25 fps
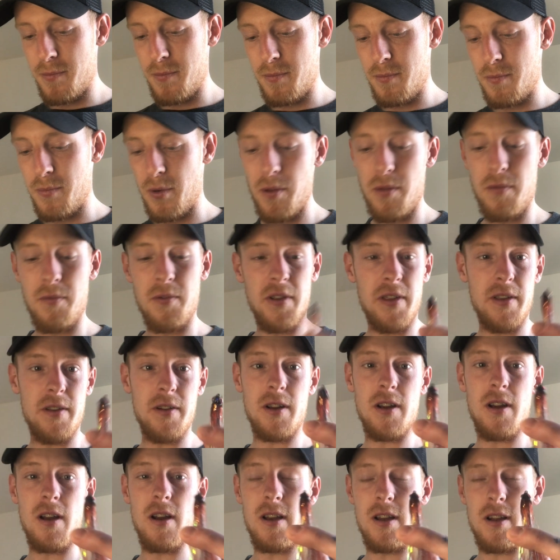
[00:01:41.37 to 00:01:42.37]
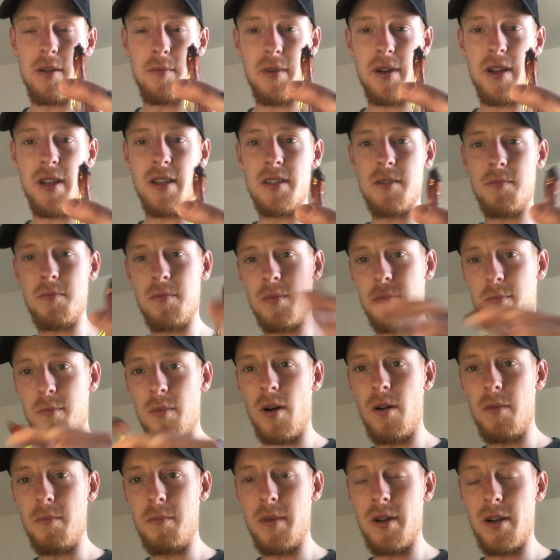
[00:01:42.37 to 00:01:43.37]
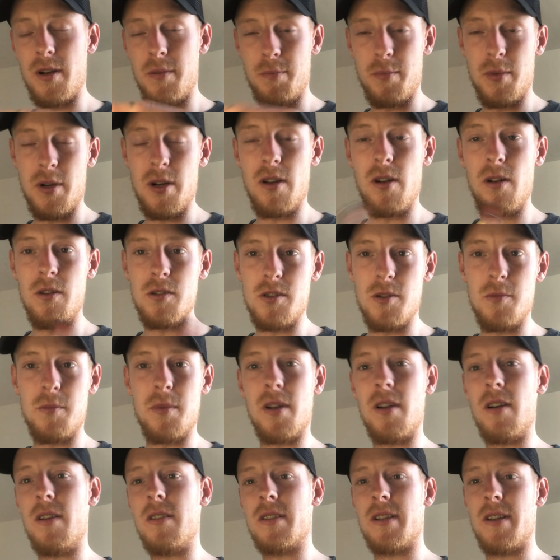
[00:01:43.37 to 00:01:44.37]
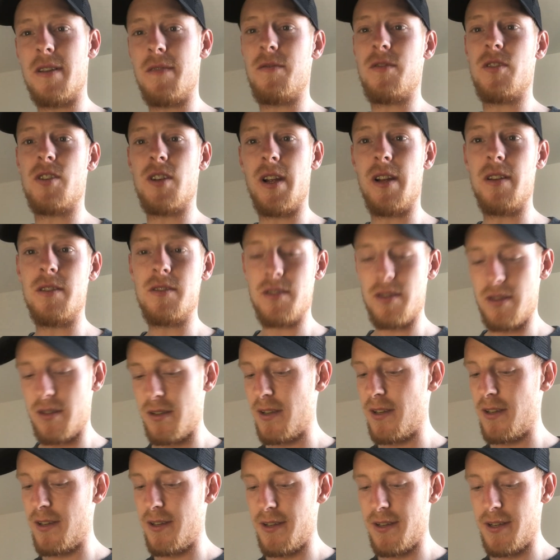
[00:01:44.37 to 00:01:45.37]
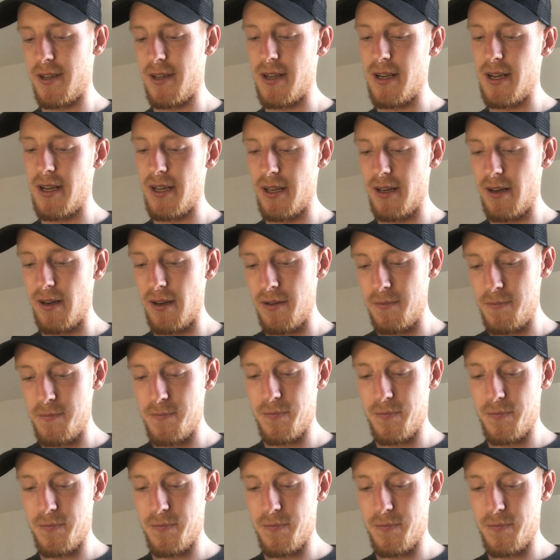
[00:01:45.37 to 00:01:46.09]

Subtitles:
both for the color combination, but also because I've changed a little